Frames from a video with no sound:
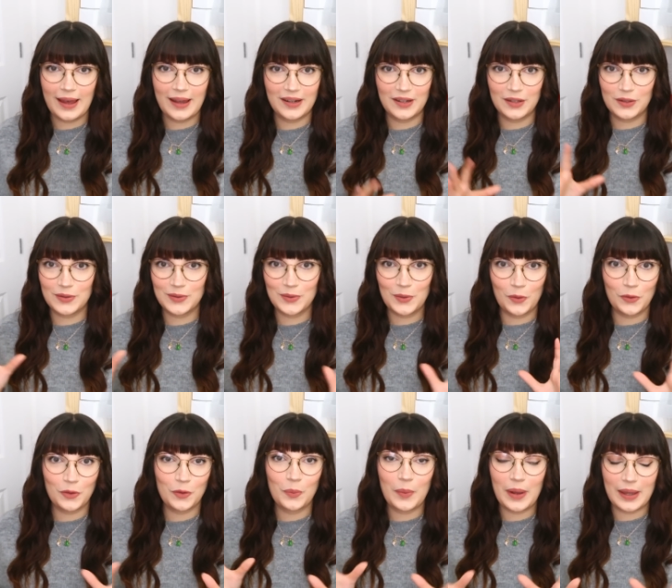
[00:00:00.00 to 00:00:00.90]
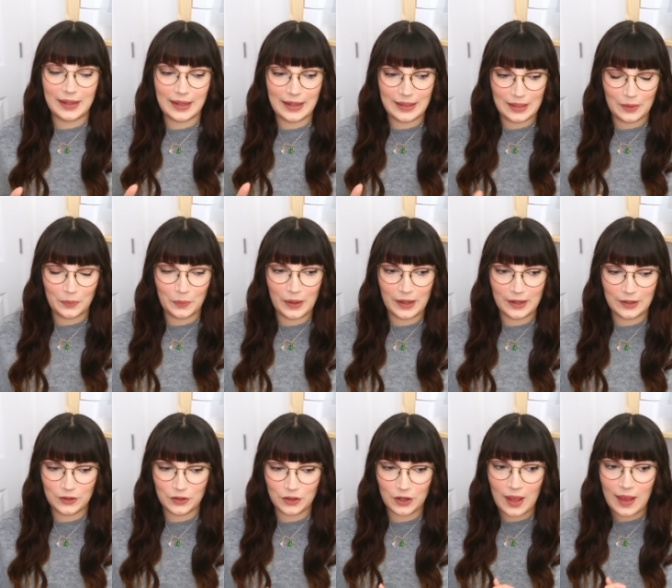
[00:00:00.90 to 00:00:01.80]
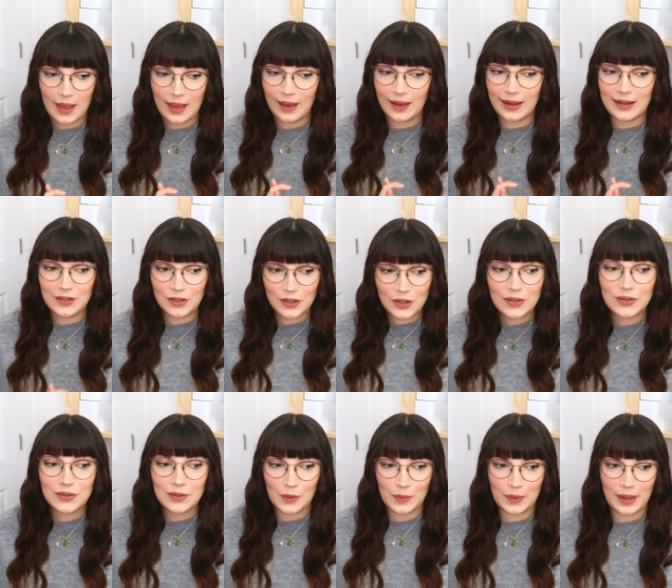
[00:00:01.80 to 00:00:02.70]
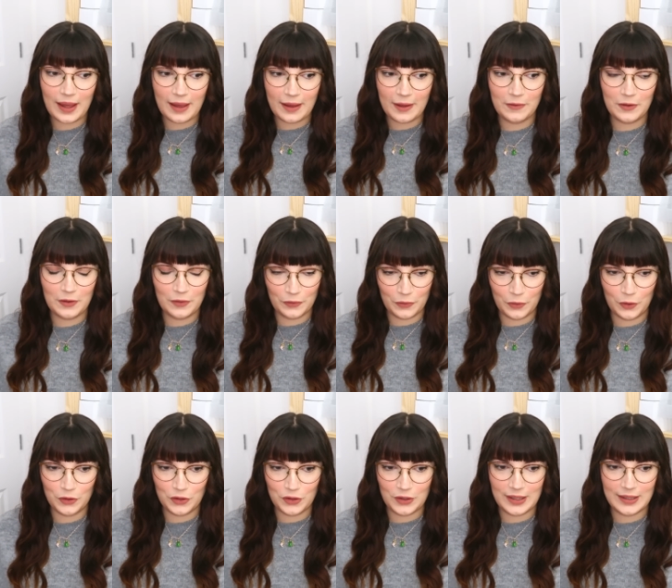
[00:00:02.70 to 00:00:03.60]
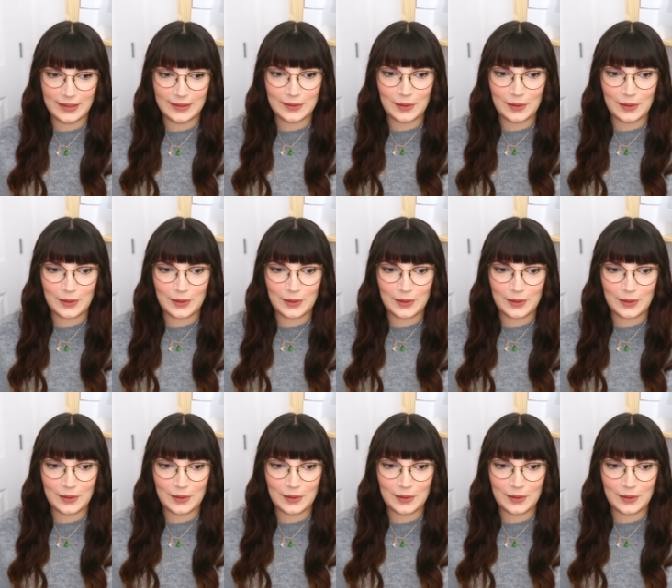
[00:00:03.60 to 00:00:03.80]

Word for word: and sort them where needed, which I just don't have, unfortunately,